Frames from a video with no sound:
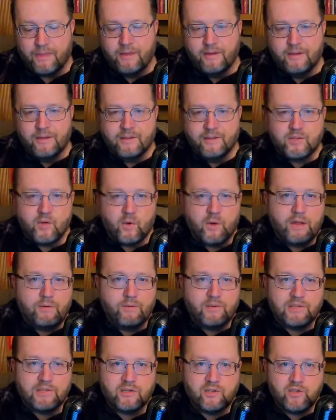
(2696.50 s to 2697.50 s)
So he
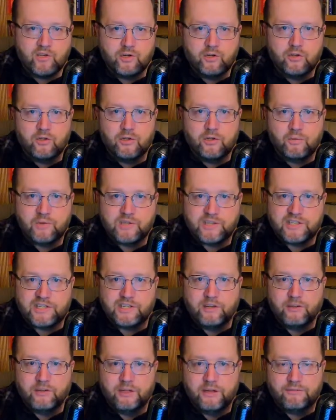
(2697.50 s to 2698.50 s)
was a Jew that was
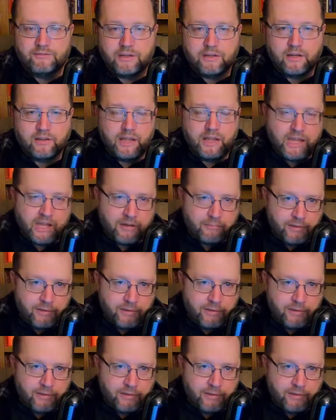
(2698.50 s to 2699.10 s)
still left in the land,